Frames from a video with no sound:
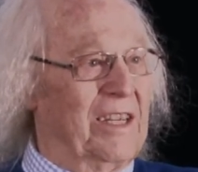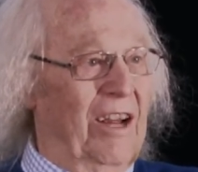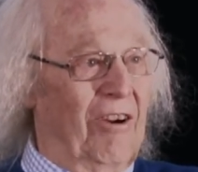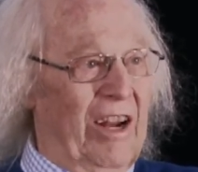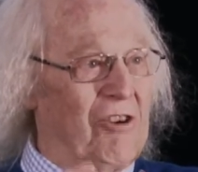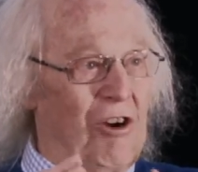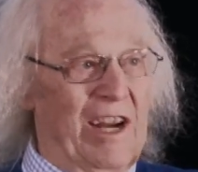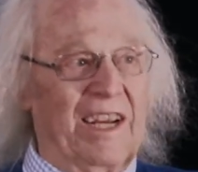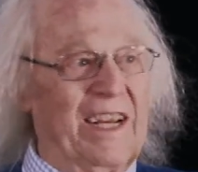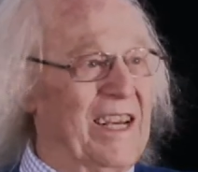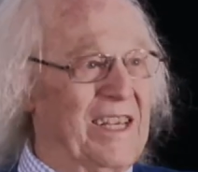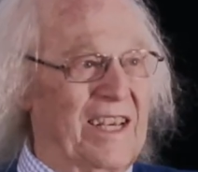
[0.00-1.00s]
Now, Andrea
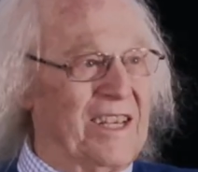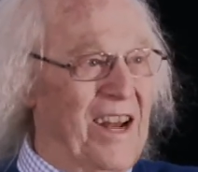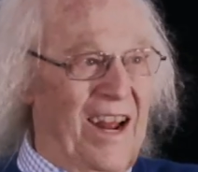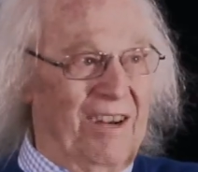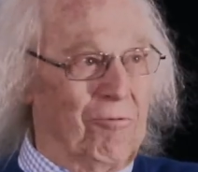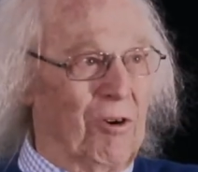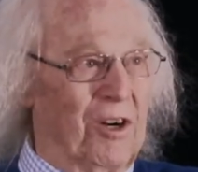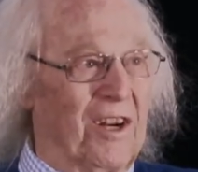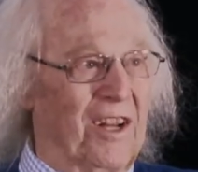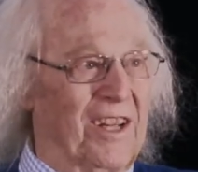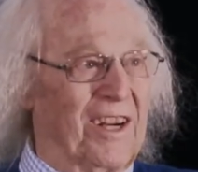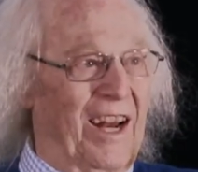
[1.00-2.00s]
Ghez has not worked
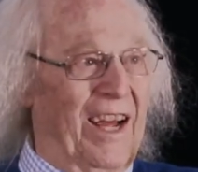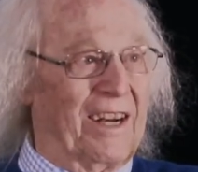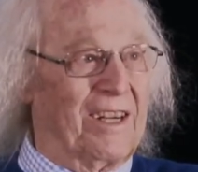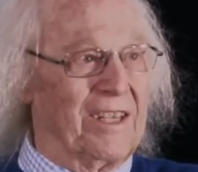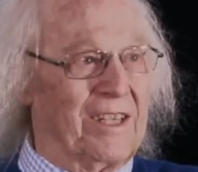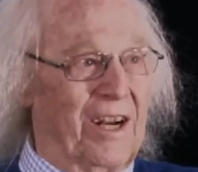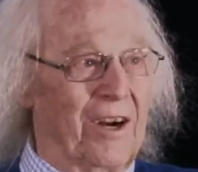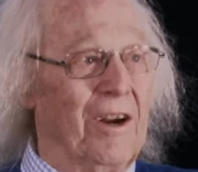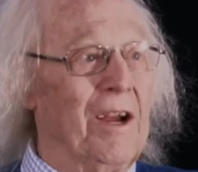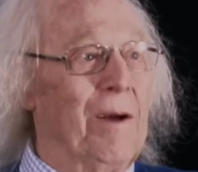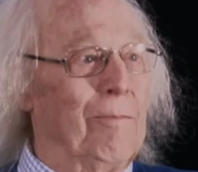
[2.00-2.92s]
on the Galactic Center,